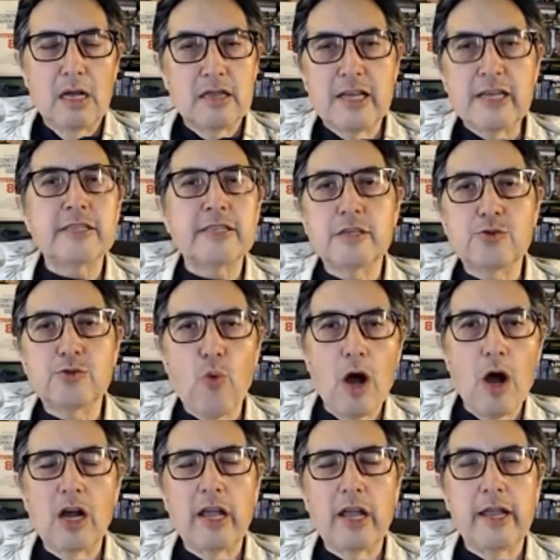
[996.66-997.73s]
This is
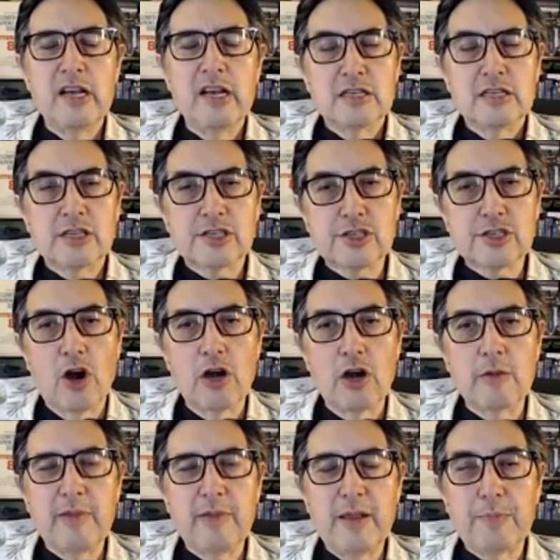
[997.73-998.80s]
why
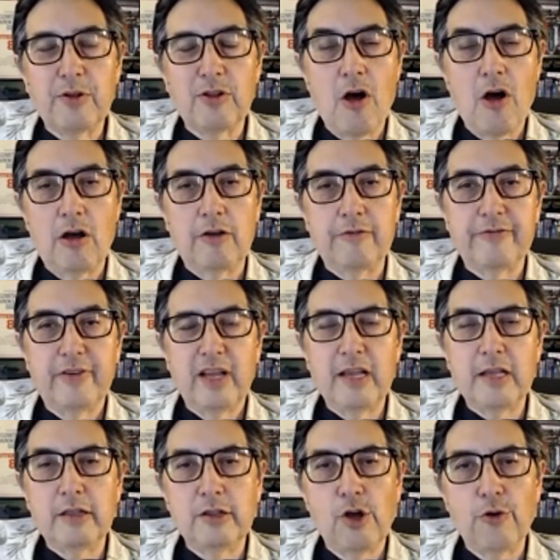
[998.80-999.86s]
starting people off
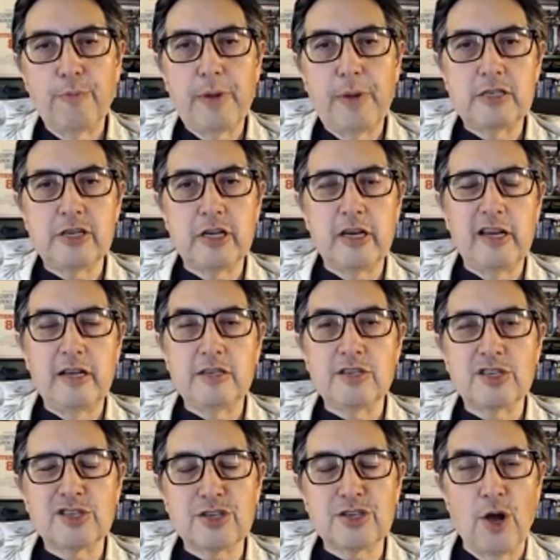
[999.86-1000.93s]
in low budget is
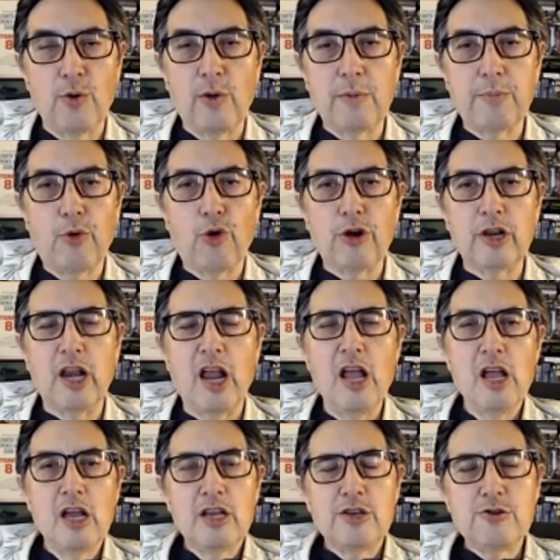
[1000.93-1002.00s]
so important.
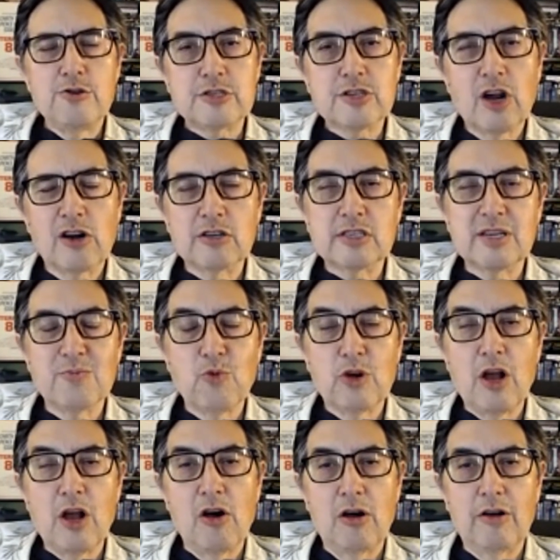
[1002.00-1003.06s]
You start
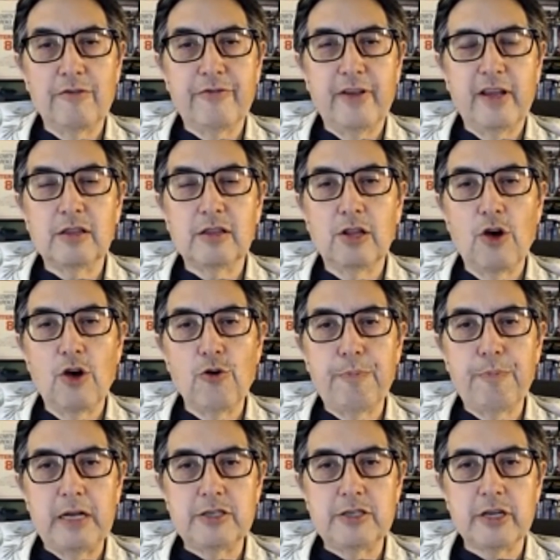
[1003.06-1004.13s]
someone off in low
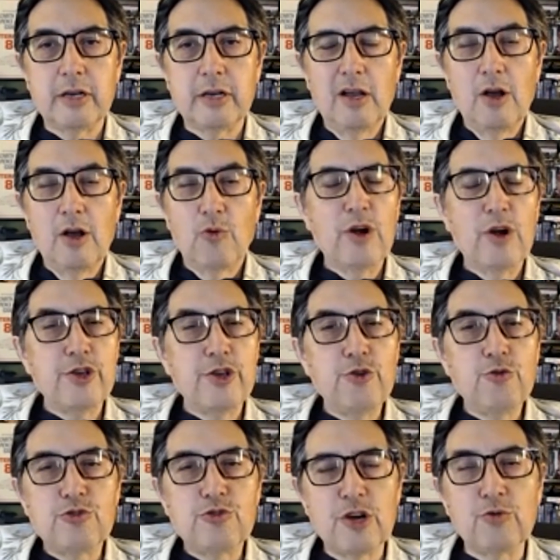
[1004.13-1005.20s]
budget where
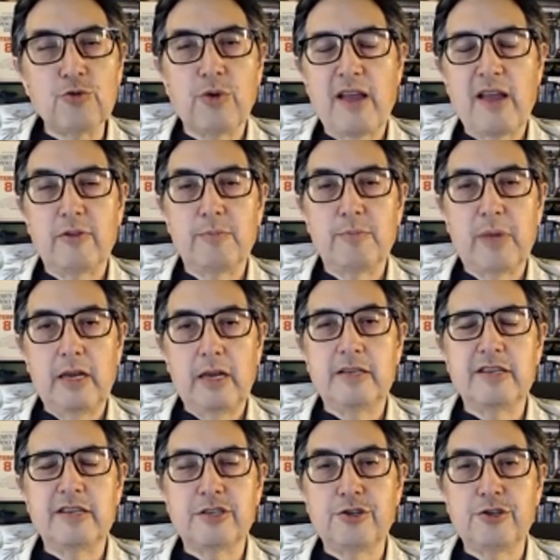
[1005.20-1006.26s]
you don't have the money
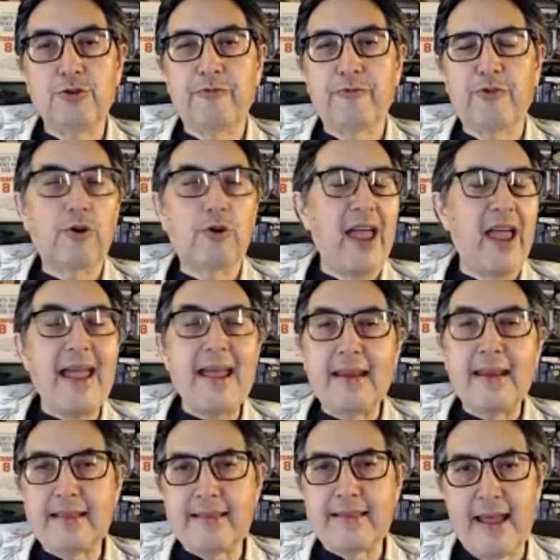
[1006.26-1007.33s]
to shoot for
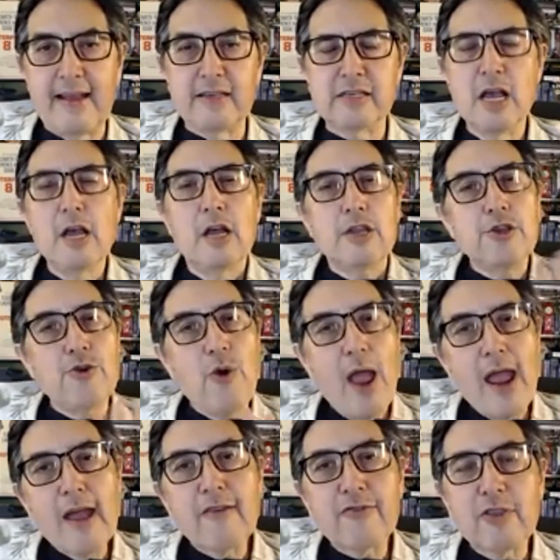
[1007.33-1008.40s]
80 days. You
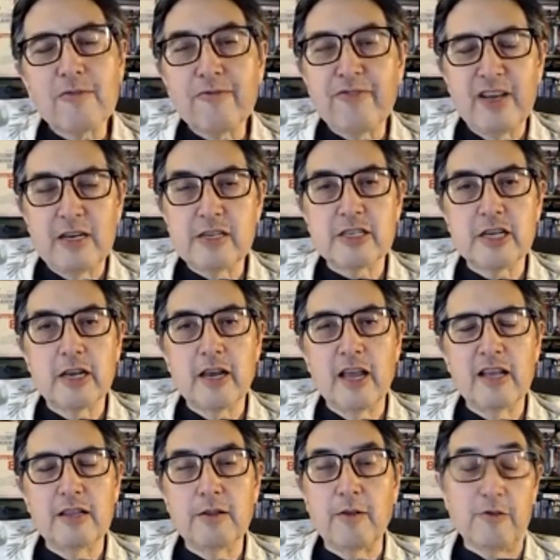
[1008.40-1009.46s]
have to finish it
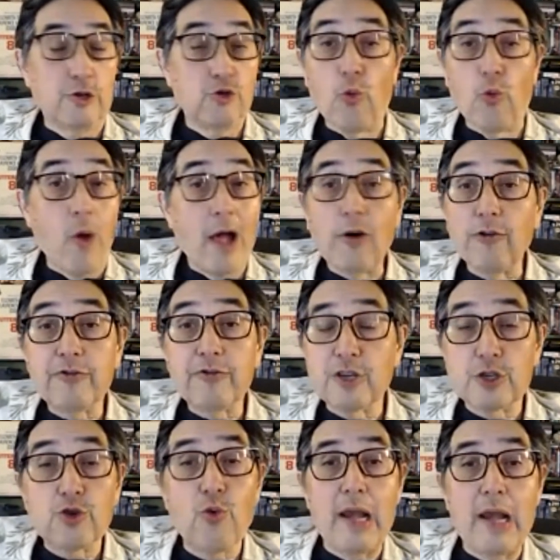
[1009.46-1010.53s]
in 12 to
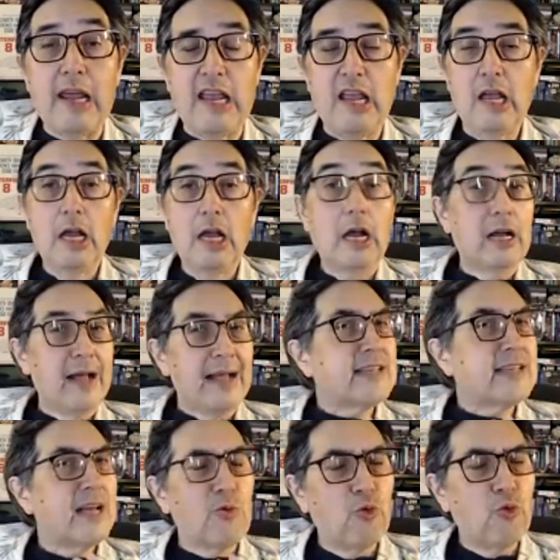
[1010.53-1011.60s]
20.
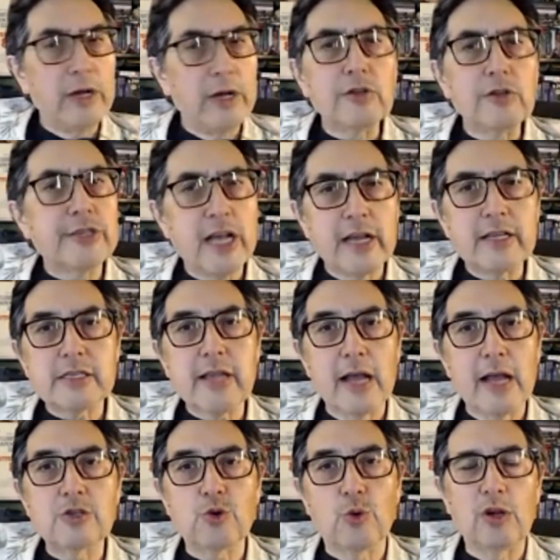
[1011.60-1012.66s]
That's a real tight
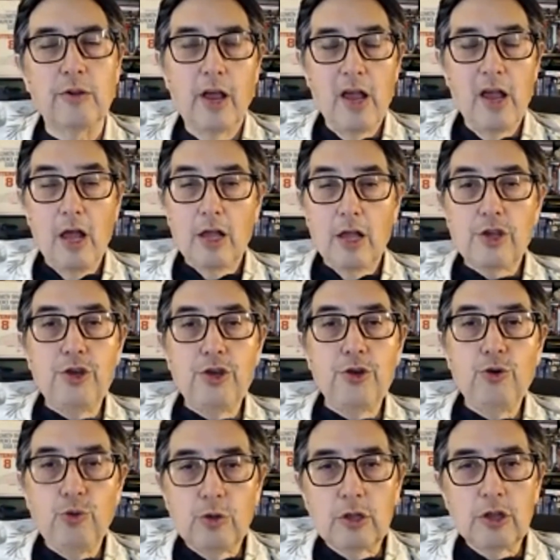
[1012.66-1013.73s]
schedule.
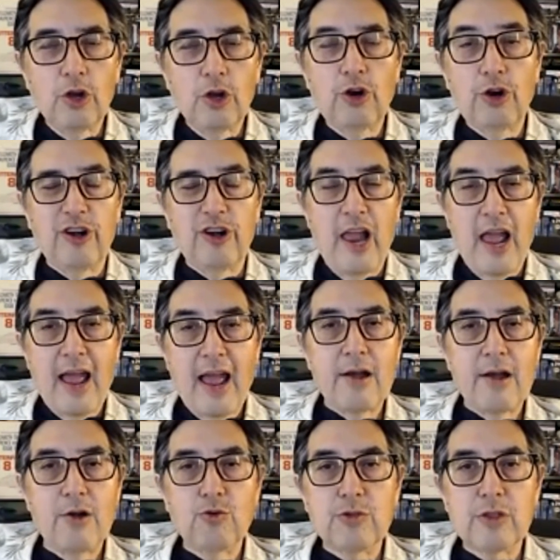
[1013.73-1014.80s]
You learn
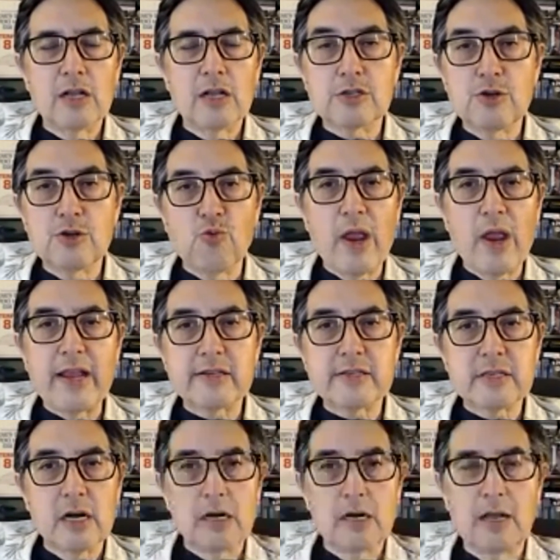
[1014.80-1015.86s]
how not to waste
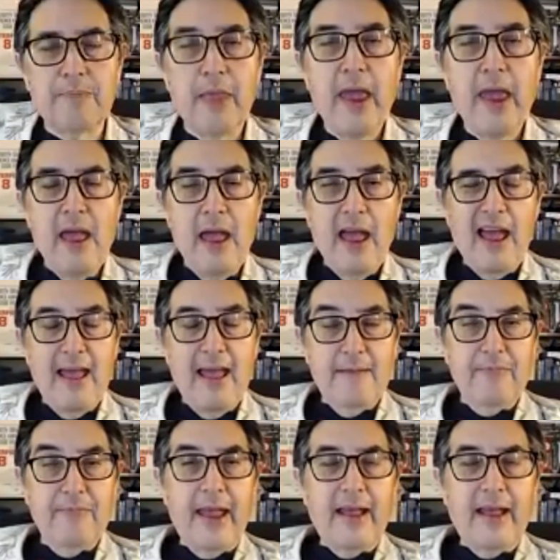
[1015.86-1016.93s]
time
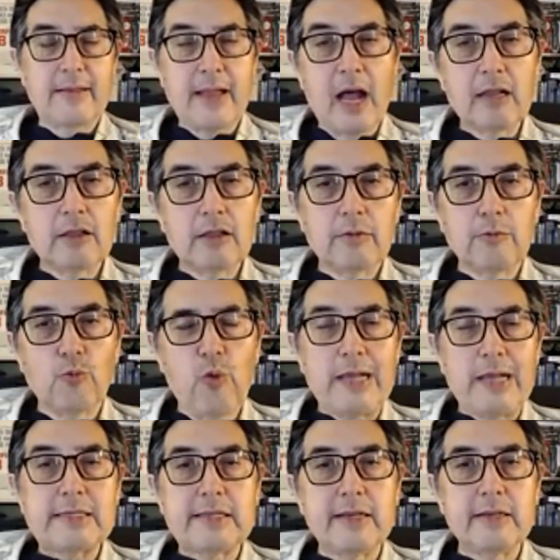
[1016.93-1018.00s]
and and not
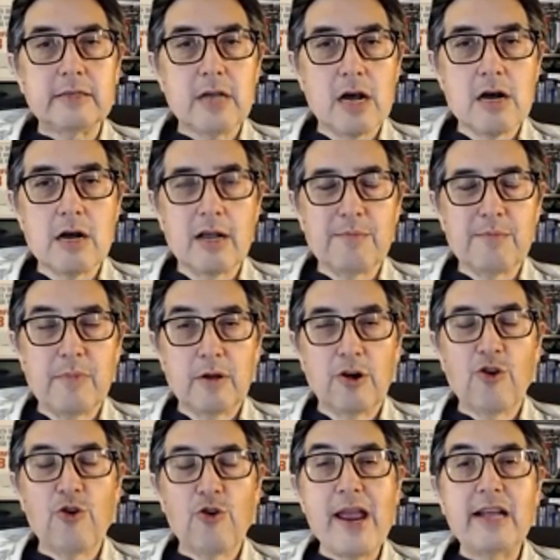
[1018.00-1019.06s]
wasting time
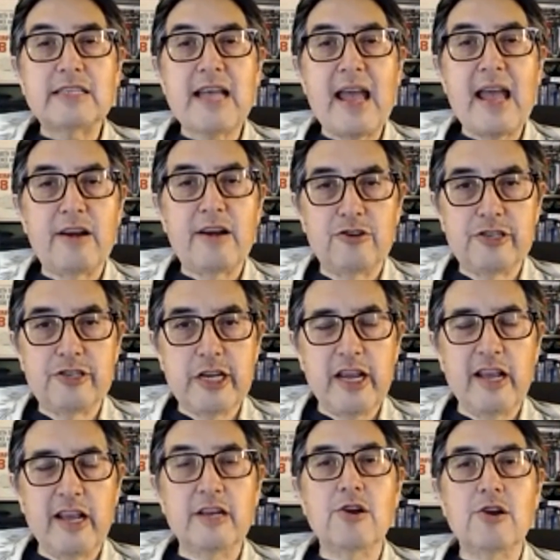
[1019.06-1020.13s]
creates
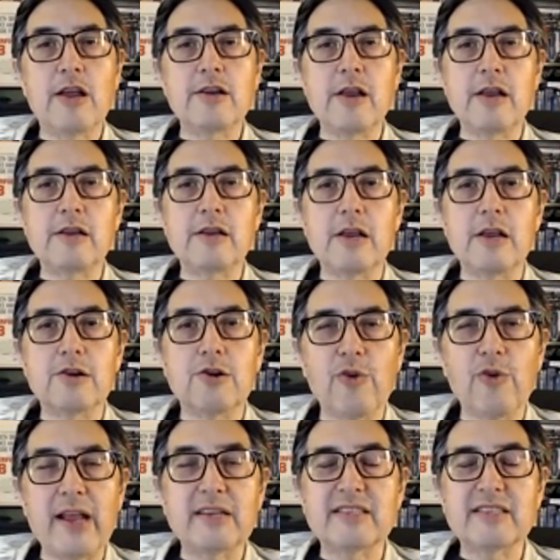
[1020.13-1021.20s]
energy it it, it, it
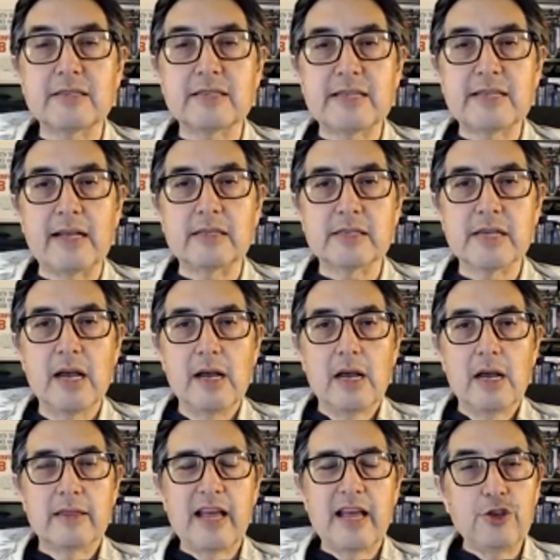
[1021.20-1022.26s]
creates a sense
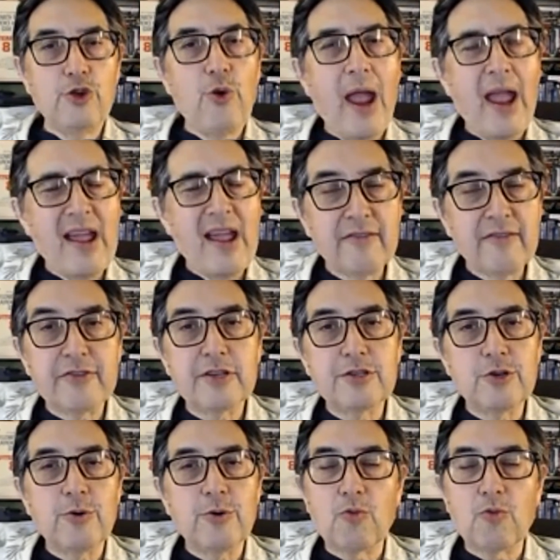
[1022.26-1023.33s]
that you have to
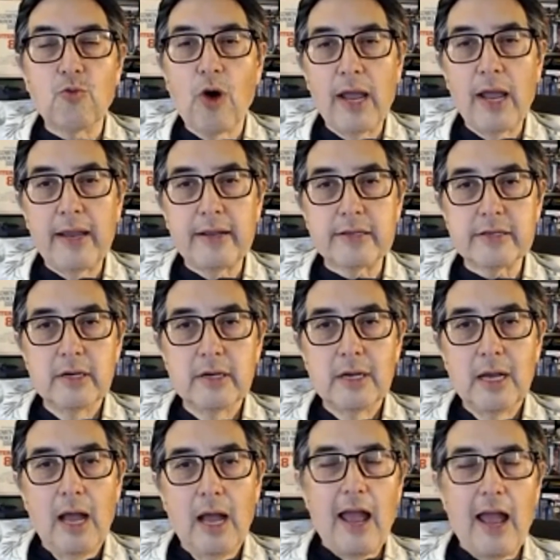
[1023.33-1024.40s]
do it right
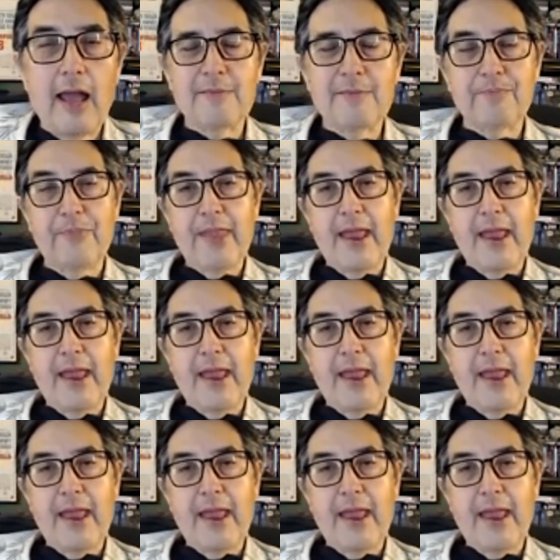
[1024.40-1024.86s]
and